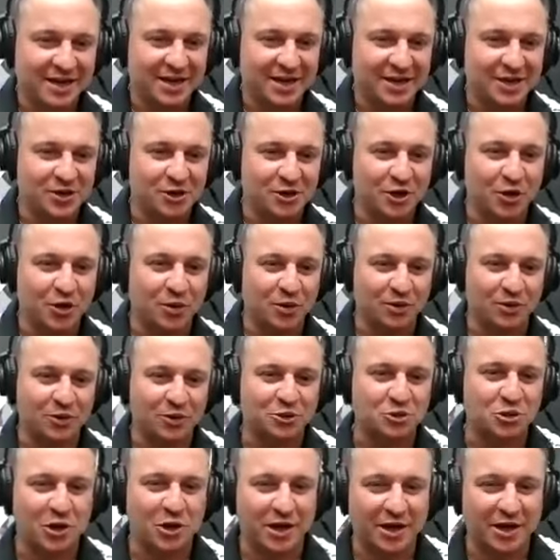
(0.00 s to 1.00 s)
And you know what they're
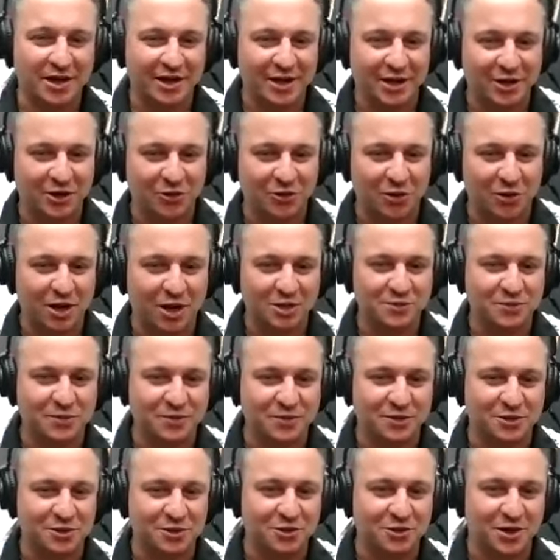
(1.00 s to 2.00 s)
trying to get across, but
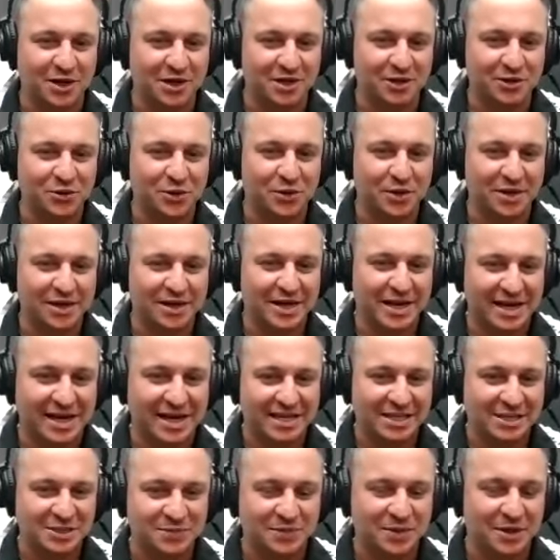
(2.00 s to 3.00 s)
they're trying to do it in an
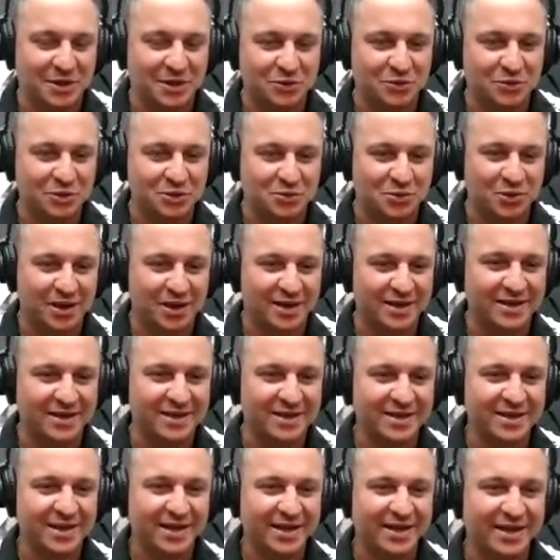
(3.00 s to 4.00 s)
inconspicuous way.
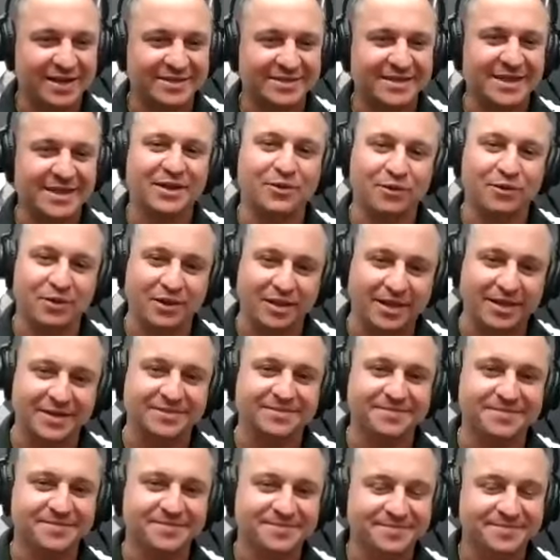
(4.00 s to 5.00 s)
And it's like, really?
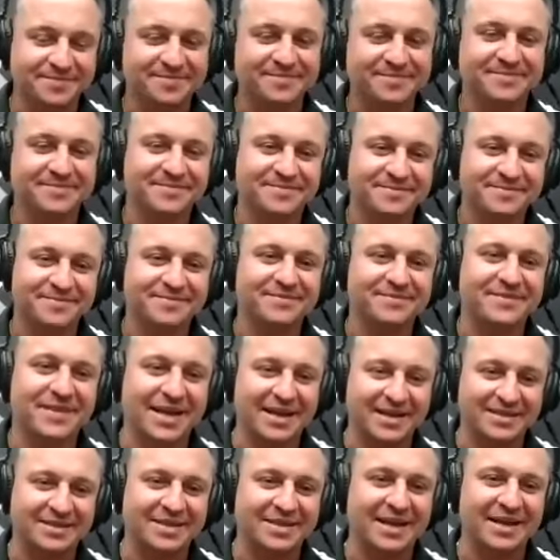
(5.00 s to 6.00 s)

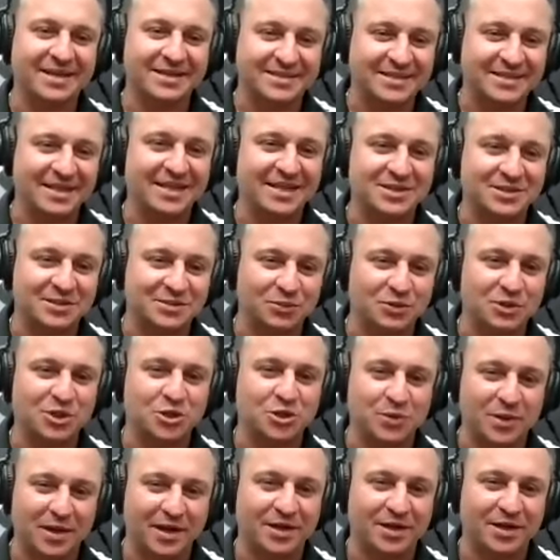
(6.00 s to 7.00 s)
That that that's what
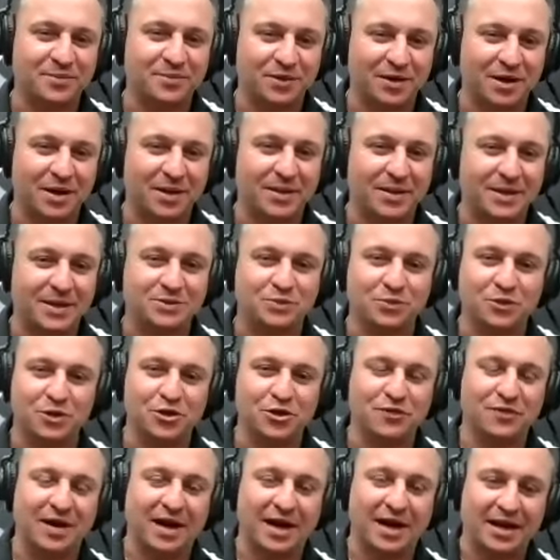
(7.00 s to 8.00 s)
you had to put on this, where
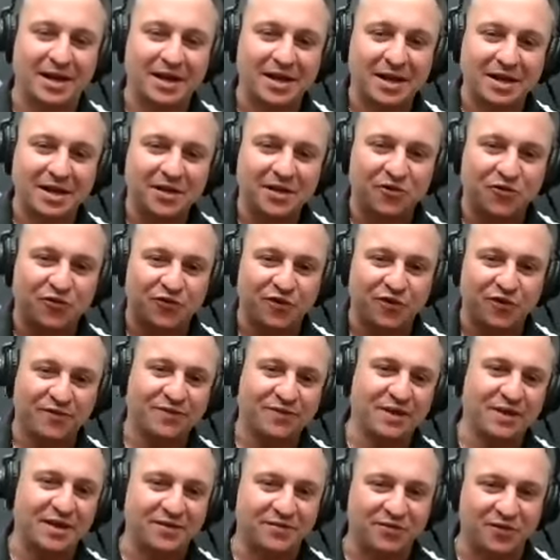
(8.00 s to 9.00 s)
you've got
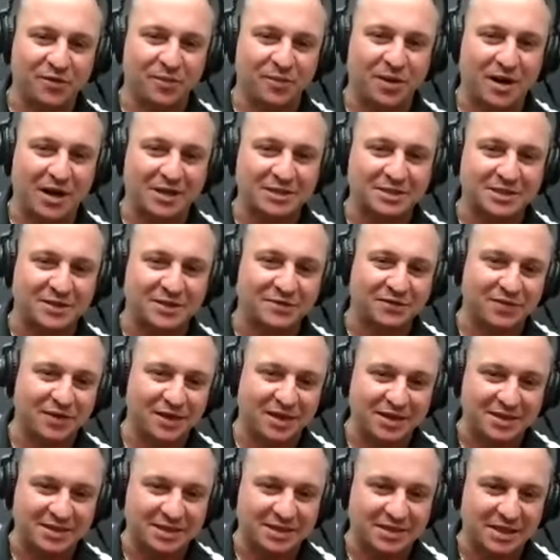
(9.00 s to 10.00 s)
fifty different positive
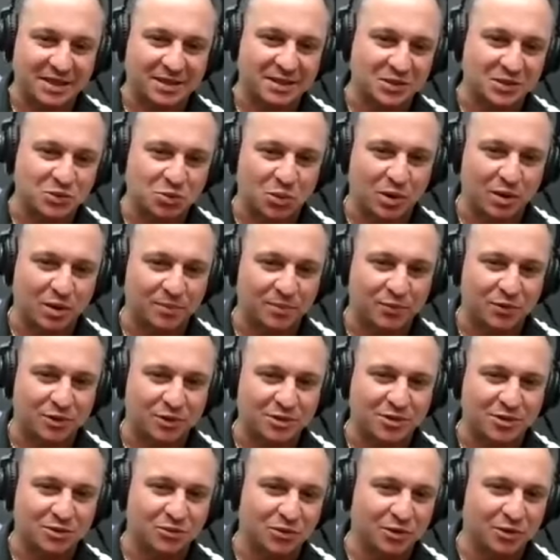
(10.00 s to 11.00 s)
things and then this one
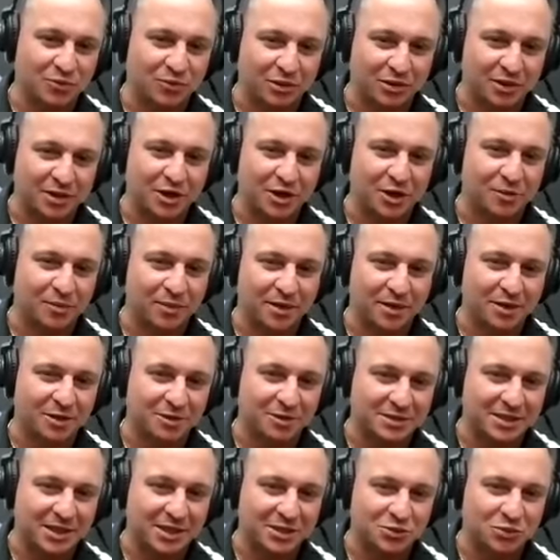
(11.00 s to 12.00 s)
person where really nobody
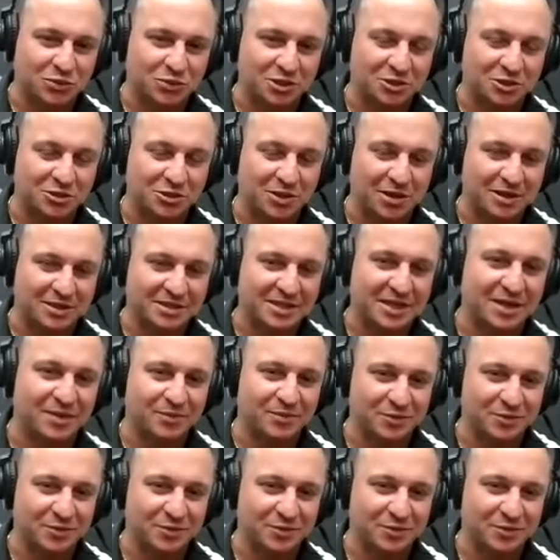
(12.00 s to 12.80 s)
understands what he's trying to say,